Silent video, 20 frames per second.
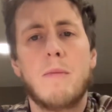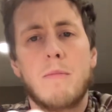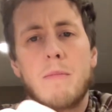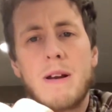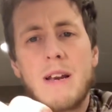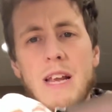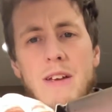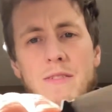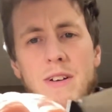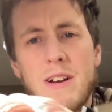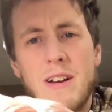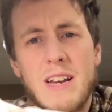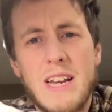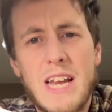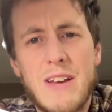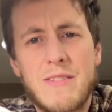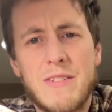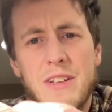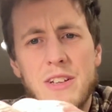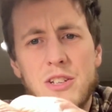I mean,
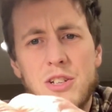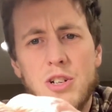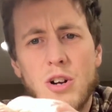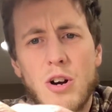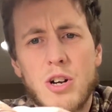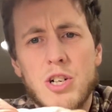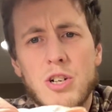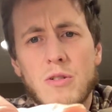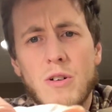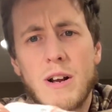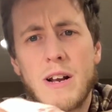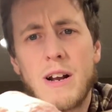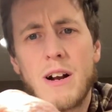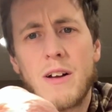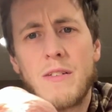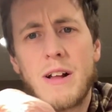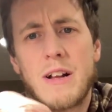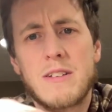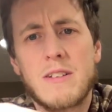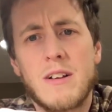even this junction right
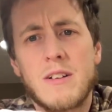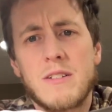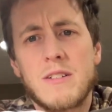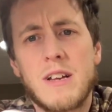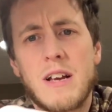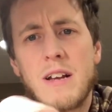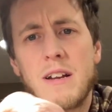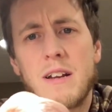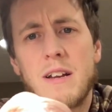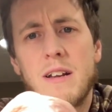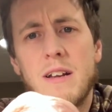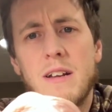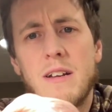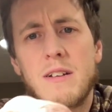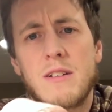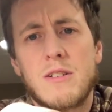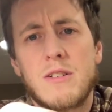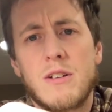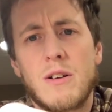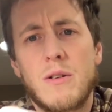here, that's all sanded,
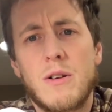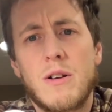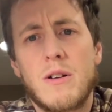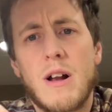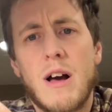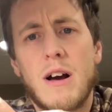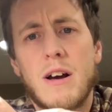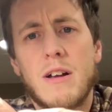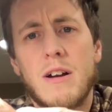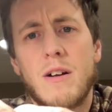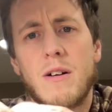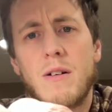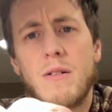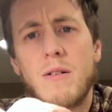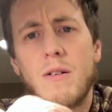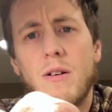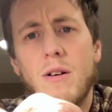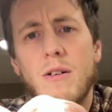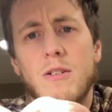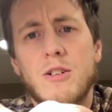so you're not gonna
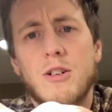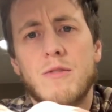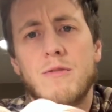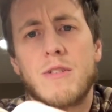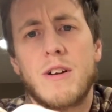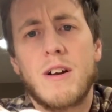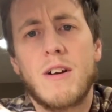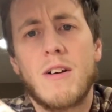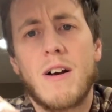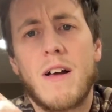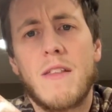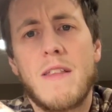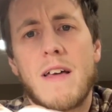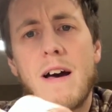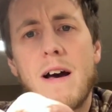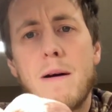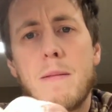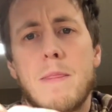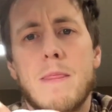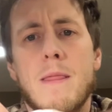hurt your finger on
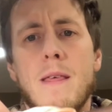that.